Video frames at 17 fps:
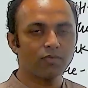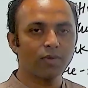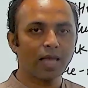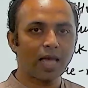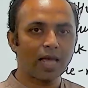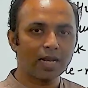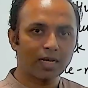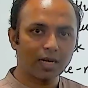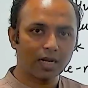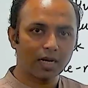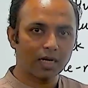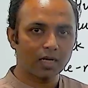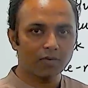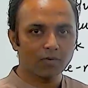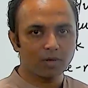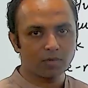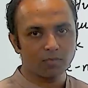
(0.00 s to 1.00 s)
and
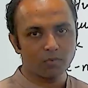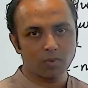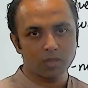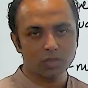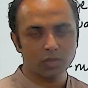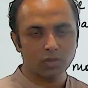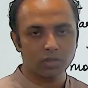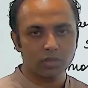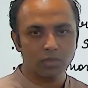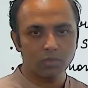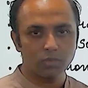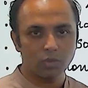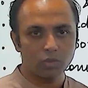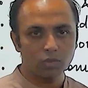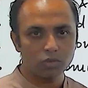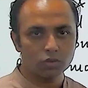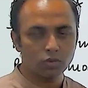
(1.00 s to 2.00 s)
negative influence on the
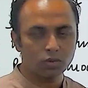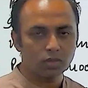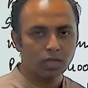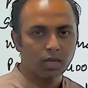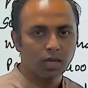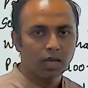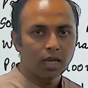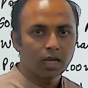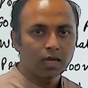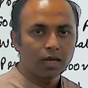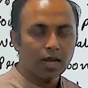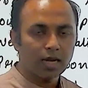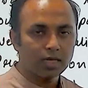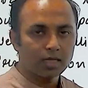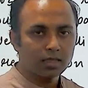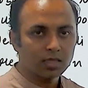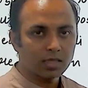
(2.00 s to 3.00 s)
monsoon.
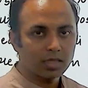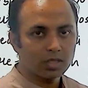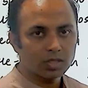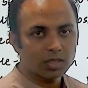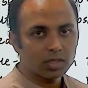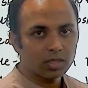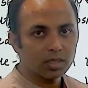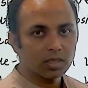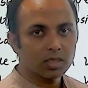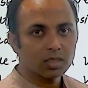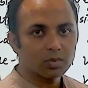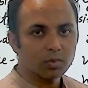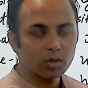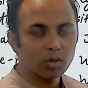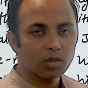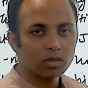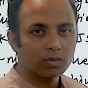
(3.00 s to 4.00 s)
And in the recent years,
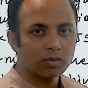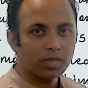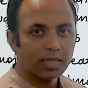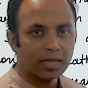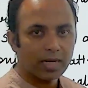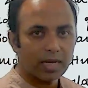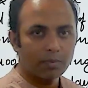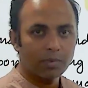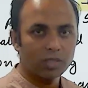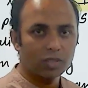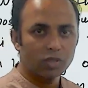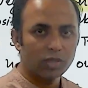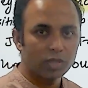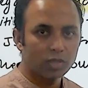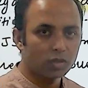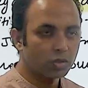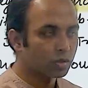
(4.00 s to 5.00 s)
because of the climate
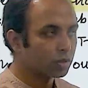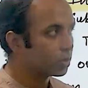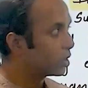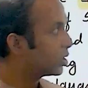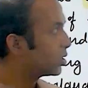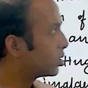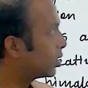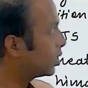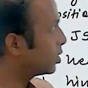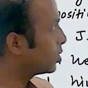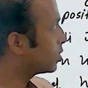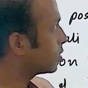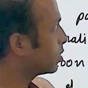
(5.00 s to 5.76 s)
change, this is